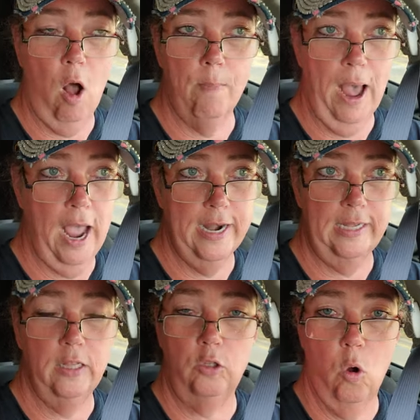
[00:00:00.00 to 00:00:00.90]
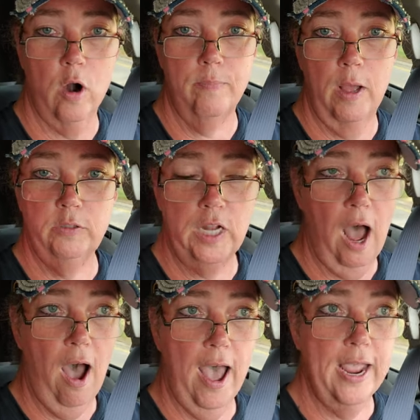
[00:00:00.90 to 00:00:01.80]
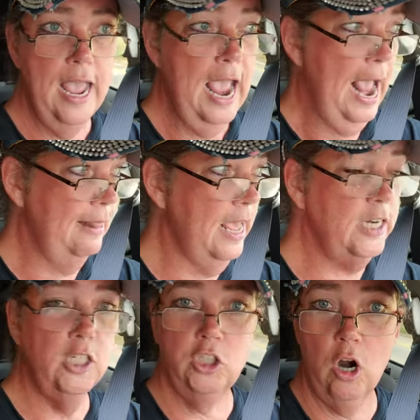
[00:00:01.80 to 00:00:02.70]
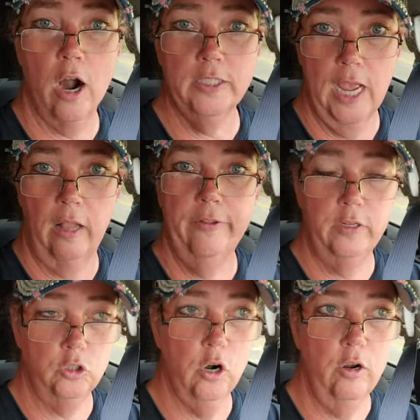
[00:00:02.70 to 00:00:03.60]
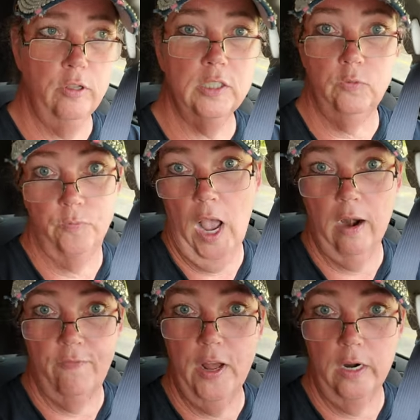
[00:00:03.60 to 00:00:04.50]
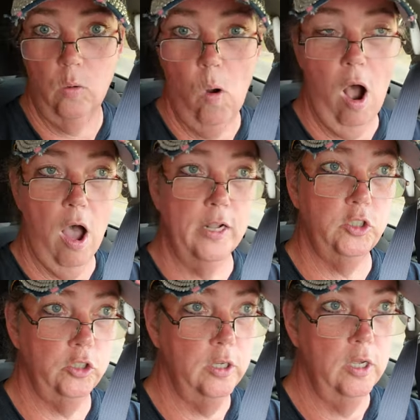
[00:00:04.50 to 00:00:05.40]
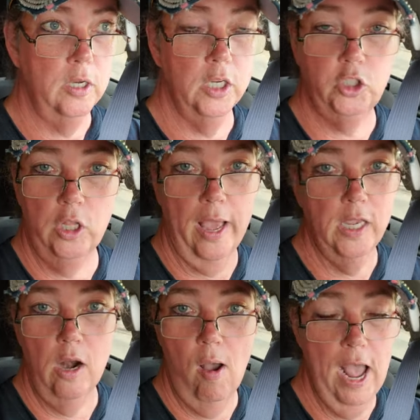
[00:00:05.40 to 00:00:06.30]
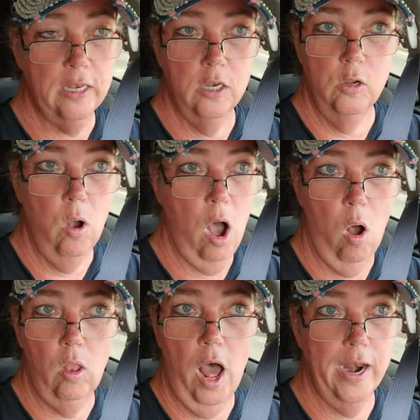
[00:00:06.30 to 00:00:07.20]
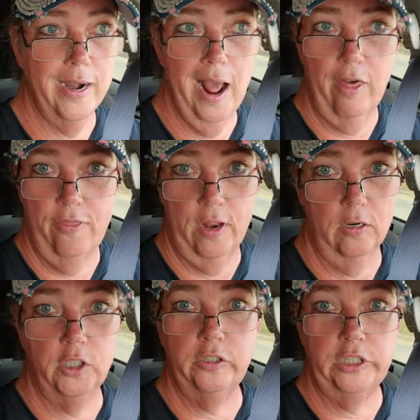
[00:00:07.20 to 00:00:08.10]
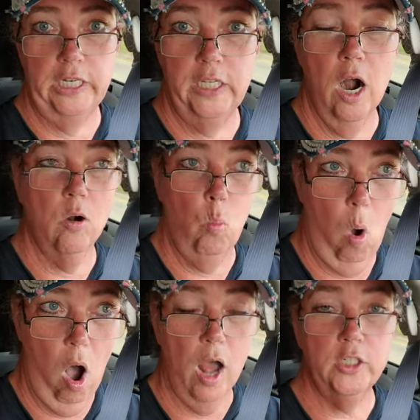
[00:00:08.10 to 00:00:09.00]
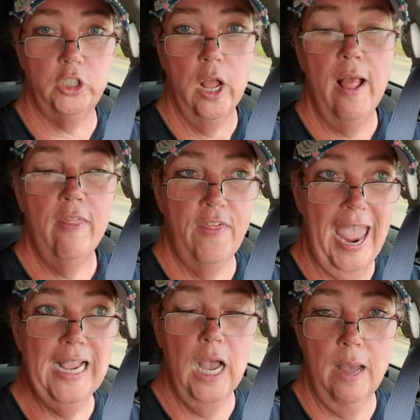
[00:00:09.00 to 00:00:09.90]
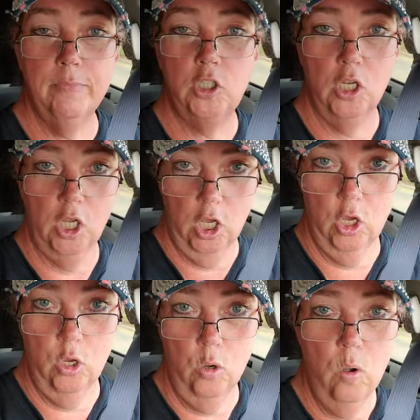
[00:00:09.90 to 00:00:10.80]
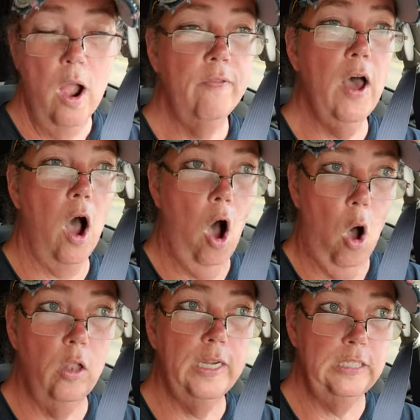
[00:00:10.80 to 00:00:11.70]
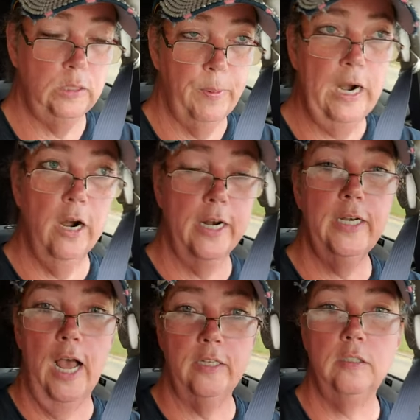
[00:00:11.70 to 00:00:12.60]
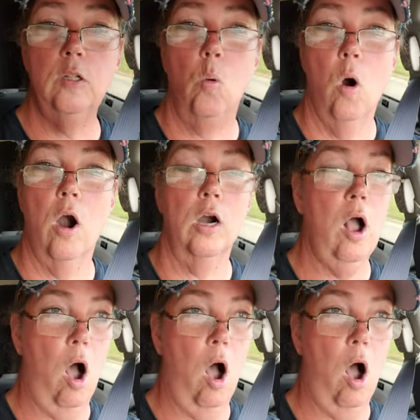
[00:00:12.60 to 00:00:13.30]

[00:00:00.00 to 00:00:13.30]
Almighty, the Lord Most High, and they just start telling the truth. It's kind of fun to watch because you like you don't have to do a whole lot of nothing. Just sit there and watch. They come to you. The Holy Spirit does the work.